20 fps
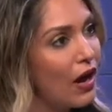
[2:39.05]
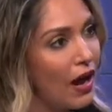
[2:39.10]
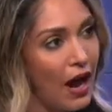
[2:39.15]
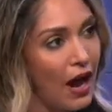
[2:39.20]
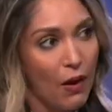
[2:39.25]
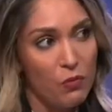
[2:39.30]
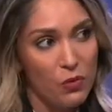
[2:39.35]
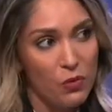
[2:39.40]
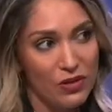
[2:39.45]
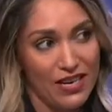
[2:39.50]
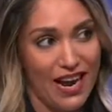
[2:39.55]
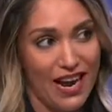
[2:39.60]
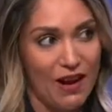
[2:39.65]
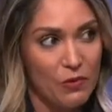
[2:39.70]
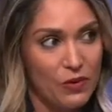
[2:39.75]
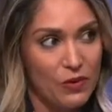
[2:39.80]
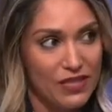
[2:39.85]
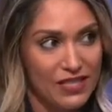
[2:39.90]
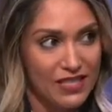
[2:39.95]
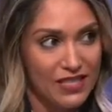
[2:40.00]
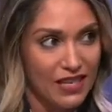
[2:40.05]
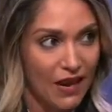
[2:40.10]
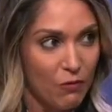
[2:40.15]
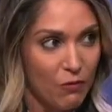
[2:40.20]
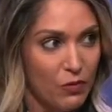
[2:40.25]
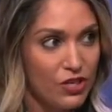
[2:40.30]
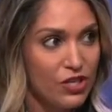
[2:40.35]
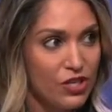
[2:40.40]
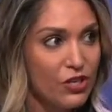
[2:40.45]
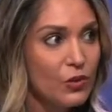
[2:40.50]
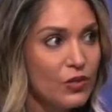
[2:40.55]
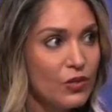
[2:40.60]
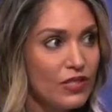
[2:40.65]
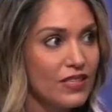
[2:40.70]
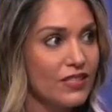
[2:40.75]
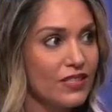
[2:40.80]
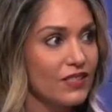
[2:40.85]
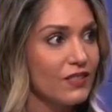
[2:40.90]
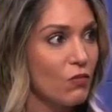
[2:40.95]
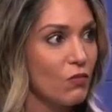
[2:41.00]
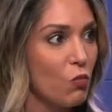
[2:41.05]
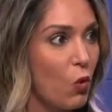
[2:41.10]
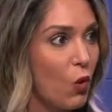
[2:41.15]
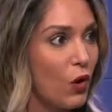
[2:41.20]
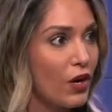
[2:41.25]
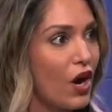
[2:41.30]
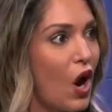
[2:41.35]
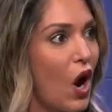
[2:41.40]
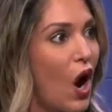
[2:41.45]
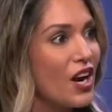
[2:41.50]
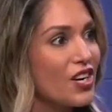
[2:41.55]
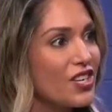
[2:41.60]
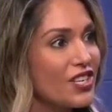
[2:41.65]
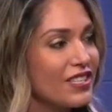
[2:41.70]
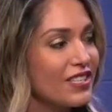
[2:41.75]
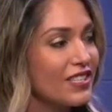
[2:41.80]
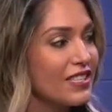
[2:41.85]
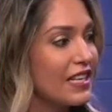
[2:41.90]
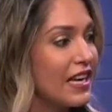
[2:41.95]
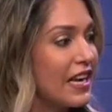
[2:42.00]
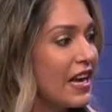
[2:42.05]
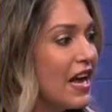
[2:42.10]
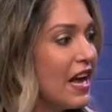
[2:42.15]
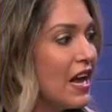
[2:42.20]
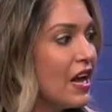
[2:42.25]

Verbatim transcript: I would I would I would use this word cautiously